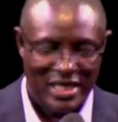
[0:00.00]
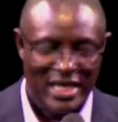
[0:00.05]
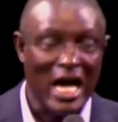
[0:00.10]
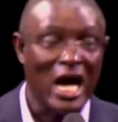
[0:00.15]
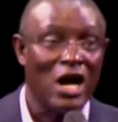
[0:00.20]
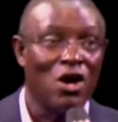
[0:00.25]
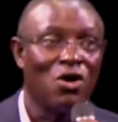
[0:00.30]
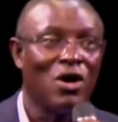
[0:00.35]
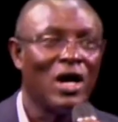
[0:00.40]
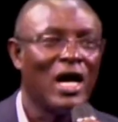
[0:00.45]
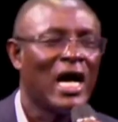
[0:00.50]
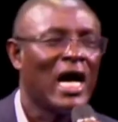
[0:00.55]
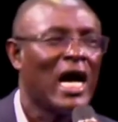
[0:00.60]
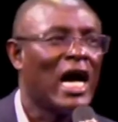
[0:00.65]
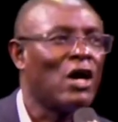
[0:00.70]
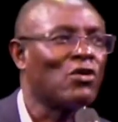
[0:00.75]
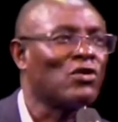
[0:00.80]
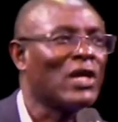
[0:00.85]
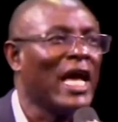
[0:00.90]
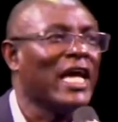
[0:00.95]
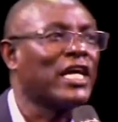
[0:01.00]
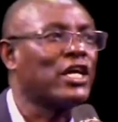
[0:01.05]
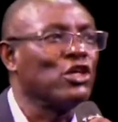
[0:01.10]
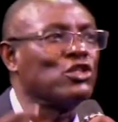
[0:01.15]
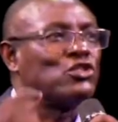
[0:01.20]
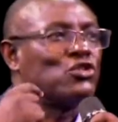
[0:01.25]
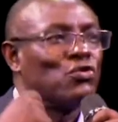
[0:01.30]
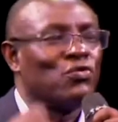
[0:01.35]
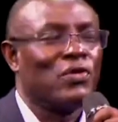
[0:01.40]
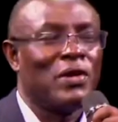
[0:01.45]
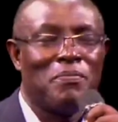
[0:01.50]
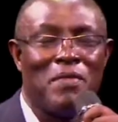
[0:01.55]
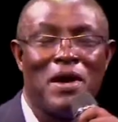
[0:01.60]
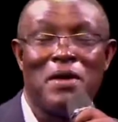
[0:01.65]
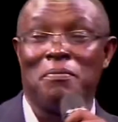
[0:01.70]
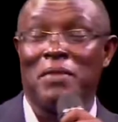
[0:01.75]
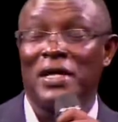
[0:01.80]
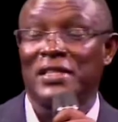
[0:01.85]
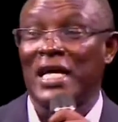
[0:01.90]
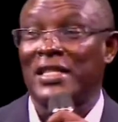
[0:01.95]
Now, I would like you to
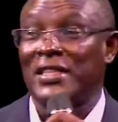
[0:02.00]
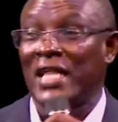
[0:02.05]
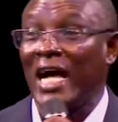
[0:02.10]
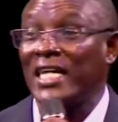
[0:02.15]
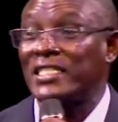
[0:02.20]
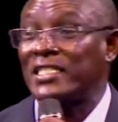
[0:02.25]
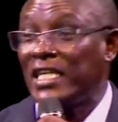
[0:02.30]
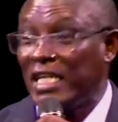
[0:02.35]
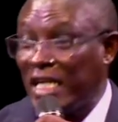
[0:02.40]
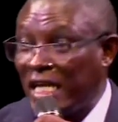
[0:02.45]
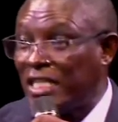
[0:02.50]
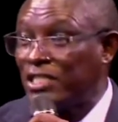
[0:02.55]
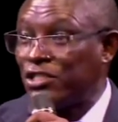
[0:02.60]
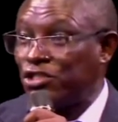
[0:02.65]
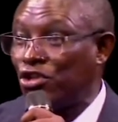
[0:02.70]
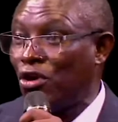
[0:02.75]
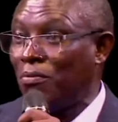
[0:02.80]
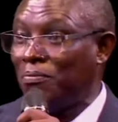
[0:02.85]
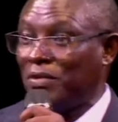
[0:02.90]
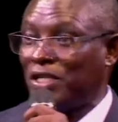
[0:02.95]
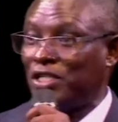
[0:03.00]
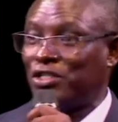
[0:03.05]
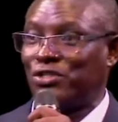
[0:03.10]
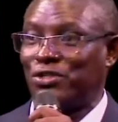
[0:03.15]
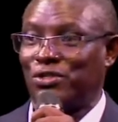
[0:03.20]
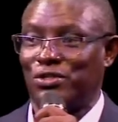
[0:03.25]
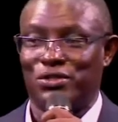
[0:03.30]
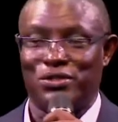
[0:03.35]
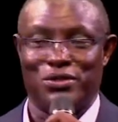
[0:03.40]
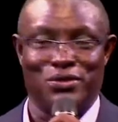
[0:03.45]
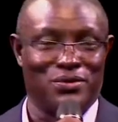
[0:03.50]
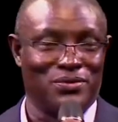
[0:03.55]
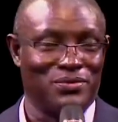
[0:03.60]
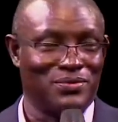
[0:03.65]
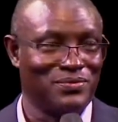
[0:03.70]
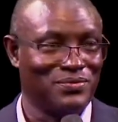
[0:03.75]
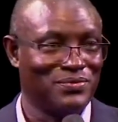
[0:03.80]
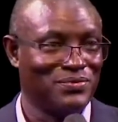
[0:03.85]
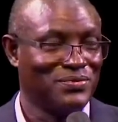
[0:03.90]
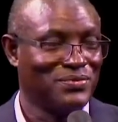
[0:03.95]
remember that that is your mission too.
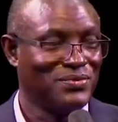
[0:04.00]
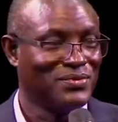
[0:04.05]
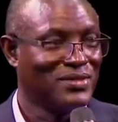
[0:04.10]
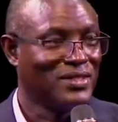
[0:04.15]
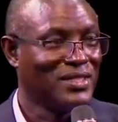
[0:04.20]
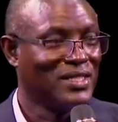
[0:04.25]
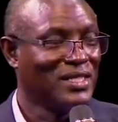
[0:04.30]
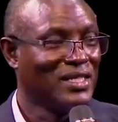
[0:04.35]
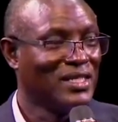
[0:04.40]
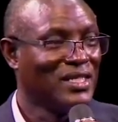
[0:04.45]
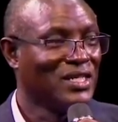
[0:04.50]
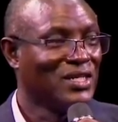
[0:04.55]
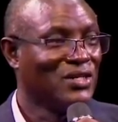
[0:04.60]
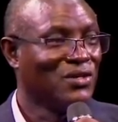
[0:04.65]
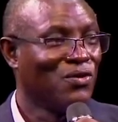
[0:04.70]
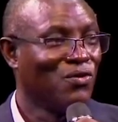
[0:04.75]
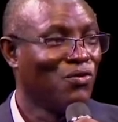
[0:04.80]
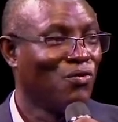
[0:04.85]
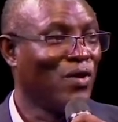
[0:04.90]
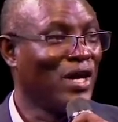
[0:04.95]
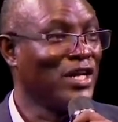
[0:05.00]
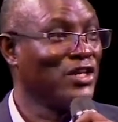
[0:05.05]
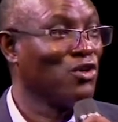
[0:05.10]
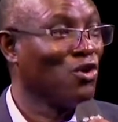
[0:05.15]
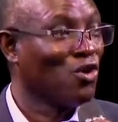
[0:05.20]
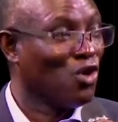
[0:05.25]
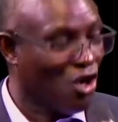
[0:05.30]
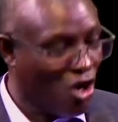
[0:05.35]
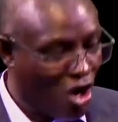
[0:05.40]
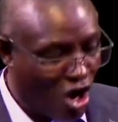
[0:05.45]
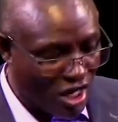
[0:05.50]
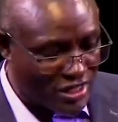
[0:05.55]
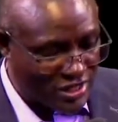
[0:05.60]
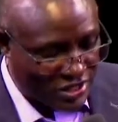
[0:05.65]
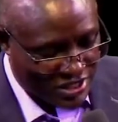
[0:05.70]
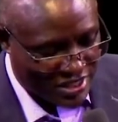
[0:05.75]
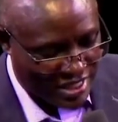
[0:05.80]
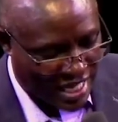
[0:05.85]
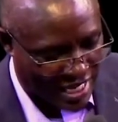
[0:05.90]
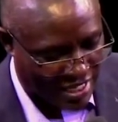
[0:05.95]
When you got
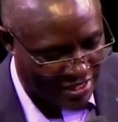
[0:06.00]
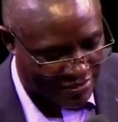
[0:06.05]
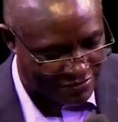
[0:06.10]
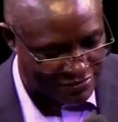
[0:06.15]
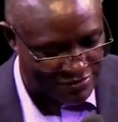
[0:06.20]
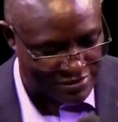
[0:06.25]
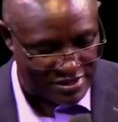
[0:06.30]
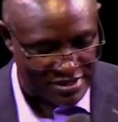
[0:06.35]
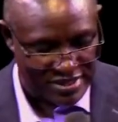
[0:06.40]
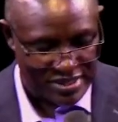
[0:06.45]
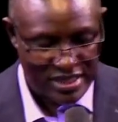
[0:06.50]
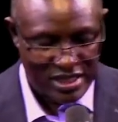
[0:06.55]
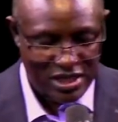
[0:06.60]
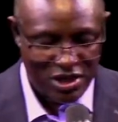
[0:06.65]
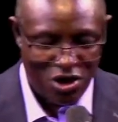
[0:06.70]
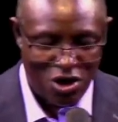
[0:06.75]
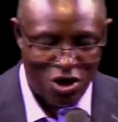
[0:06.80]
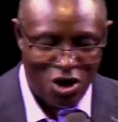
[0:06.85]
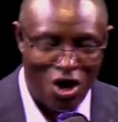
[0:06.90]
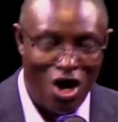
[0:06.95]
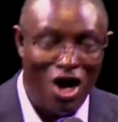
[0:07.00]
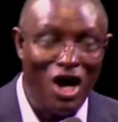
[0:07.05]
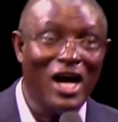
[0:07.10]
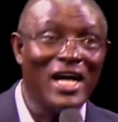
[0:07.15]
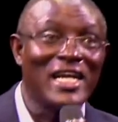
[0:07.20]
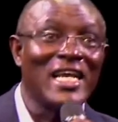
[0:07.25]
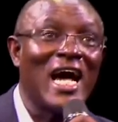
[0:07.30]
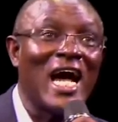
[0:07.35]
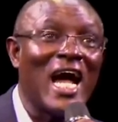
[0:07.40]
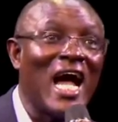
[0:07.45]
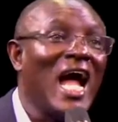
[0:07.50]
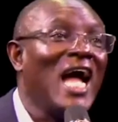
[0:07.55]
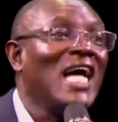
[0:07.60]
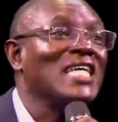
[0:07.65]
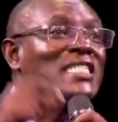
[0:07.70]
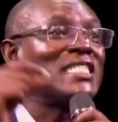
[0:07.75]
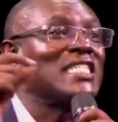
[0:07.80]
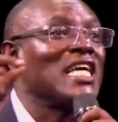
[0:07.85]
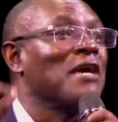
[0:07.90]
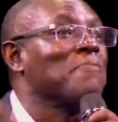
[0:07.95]
saved, God
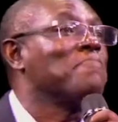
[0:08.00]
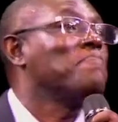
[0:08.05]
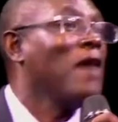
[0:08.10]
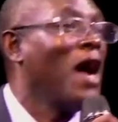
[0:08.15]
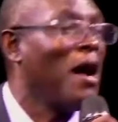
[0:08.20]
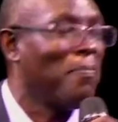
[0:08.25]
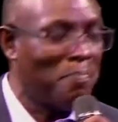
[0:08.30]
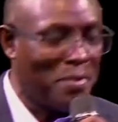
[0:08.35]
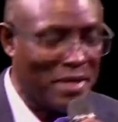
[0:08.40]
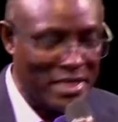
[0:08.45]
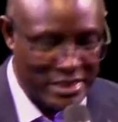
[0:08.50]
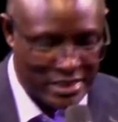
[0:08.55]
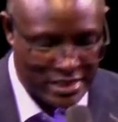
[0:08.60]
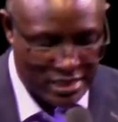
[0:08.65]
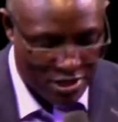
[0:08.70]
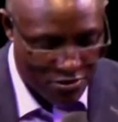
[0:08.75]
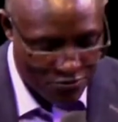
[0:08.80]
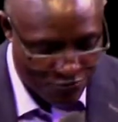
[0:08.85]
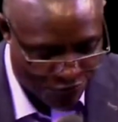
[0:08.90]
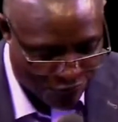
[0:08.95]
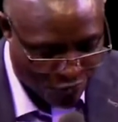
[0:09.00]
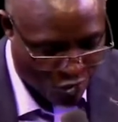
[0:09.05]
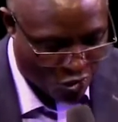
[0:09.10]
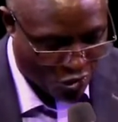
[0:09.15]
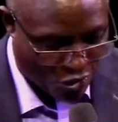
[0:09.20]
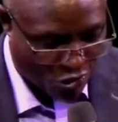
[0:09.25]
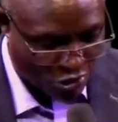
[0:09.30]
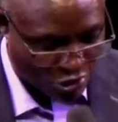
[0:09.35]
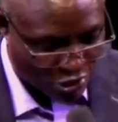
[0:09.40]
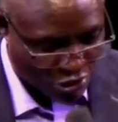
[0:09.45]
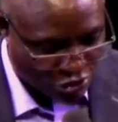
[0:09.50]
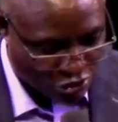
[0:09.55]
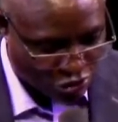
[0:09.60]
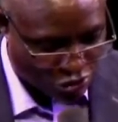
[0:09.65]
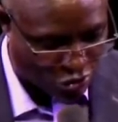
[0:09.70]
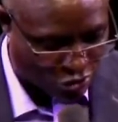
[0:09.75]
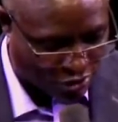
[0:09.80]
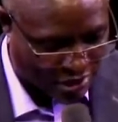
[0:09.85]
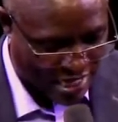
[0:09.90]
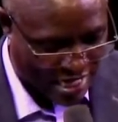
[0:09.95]
has a purpose for
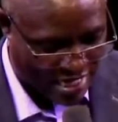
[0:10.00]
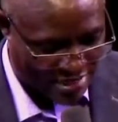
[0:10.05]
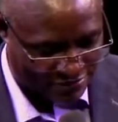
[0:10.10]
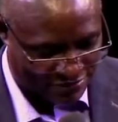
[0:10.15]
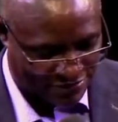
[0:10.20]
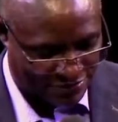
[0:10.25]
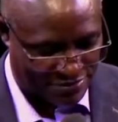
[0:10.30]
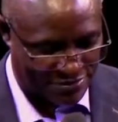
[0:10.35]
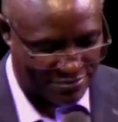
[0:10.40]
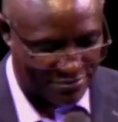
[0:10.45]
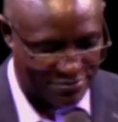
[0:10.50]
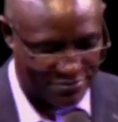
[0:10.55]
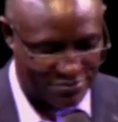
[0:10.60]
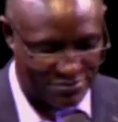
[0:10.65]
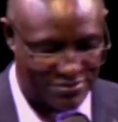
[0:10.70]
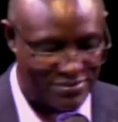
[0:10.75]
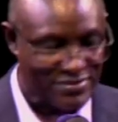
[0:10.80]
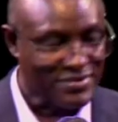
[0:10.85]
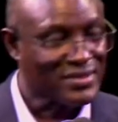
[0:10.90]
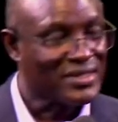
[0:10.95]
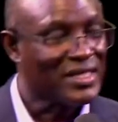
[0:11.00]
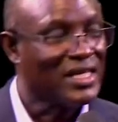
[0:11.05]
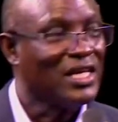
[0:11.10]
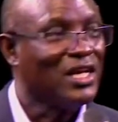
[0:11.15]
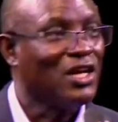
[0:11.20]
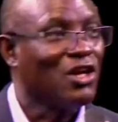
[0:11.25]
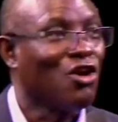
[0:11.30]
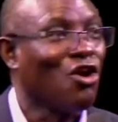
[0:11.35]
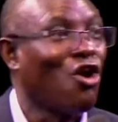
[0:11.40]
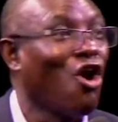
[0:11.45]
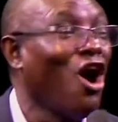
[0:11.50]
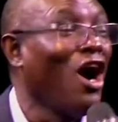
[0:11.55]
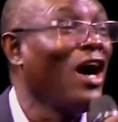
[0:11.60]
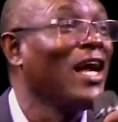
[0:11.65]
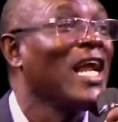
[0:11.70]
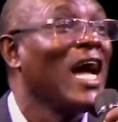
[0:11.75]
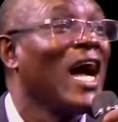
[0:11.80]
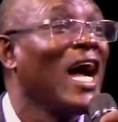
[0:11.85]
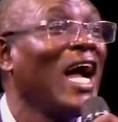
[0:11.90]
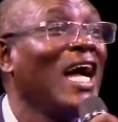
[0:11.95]
your life.
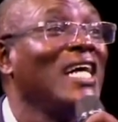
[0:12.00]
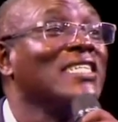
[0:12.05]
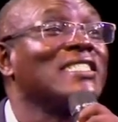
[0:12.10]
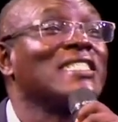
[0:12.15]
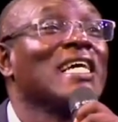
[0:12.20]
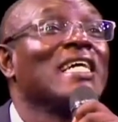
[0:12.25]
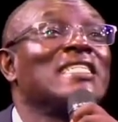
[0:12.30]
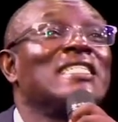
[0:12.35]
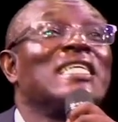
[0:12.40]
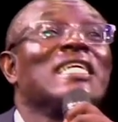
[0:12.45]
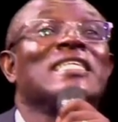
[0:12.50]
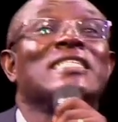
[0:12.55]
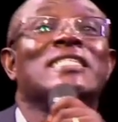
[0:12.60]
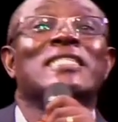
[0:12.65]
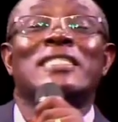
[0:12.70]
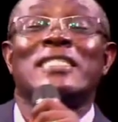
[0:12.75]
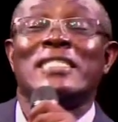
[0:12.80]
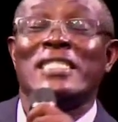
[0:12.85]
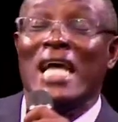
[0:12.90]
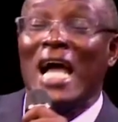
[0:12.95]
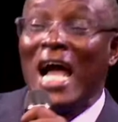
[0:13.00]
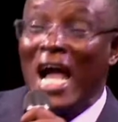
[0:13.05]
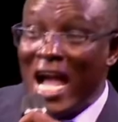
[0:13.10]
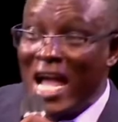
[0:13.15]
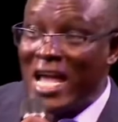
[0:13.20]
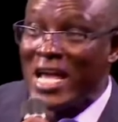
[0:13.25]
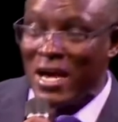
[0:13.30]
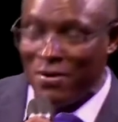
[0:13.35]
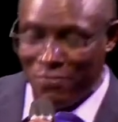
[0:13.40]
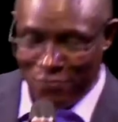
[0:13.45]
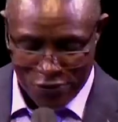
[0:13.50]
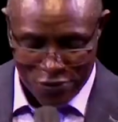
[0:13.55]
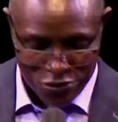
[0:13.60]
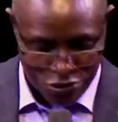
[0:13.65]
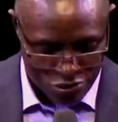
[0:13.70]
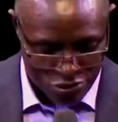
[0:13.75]
God has a desire for